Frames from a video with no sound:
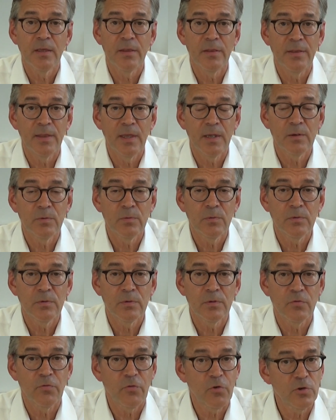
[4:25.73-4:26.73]
then
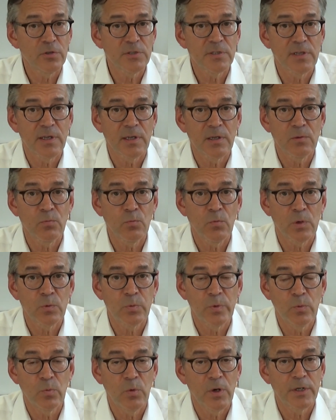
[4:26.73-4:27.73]
the first thing
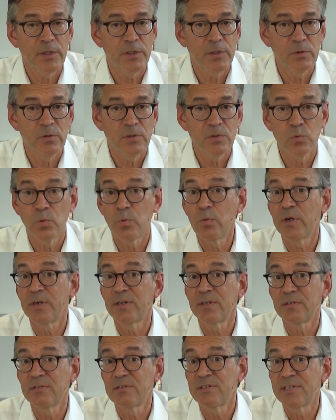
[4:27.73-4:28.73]
what we want to do is we want
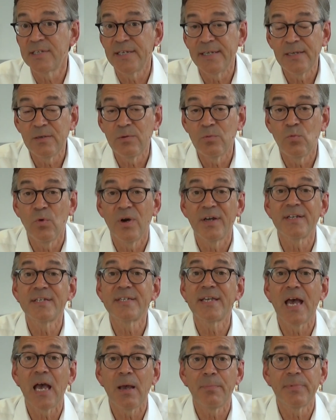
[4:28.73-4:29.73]
to see what is
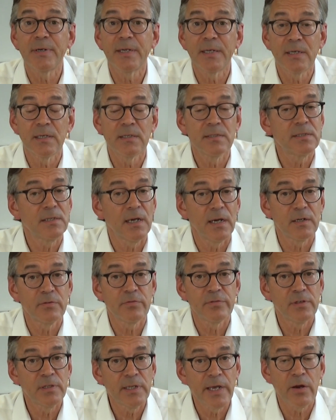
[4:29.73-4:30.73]
happening inside
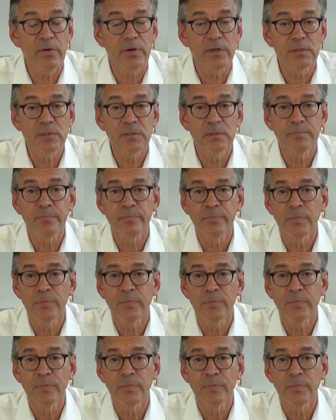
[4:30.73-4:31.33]
of the larynx.